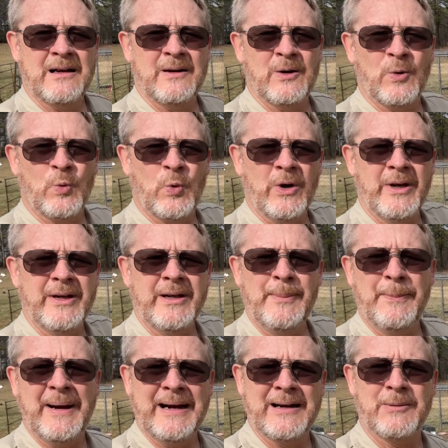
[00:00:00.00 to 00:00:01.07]
One
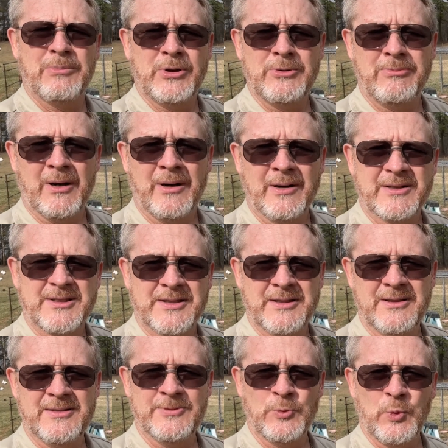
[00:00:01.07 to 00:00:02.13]
pair of bluebirds
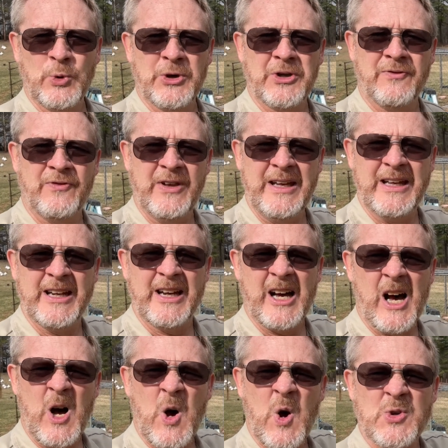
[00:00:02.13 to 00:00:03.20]
will defend
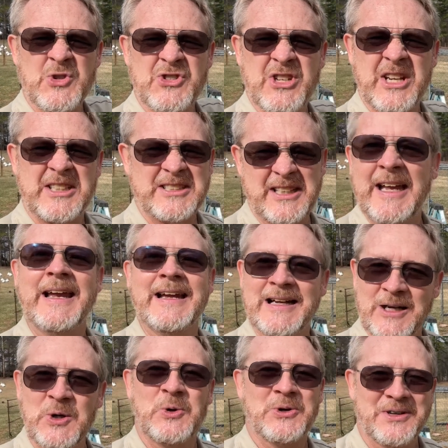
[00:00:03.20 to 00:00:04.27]
all 16
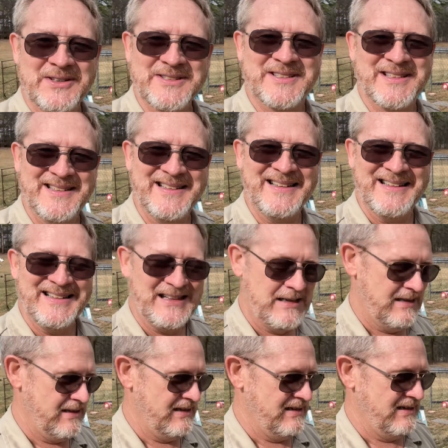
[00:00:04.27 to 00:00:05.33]
gourds.
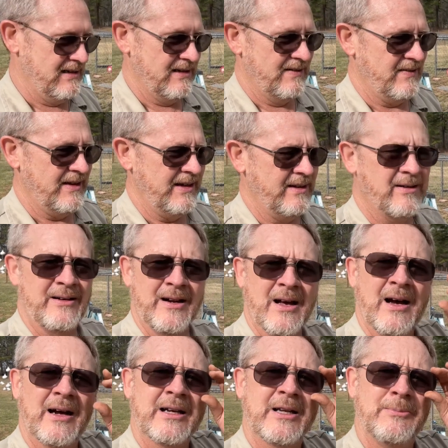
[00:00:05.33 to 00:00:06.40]
They are
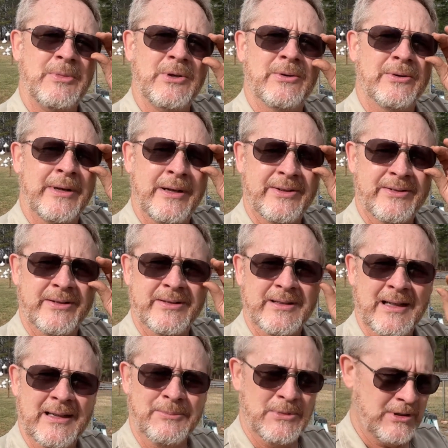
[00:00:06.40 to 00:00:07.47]
not communal nesters
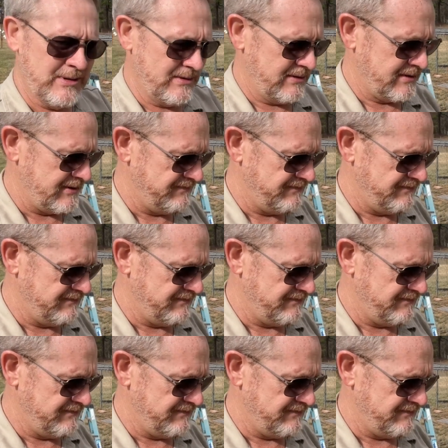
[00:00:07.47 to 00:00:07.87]
like martins.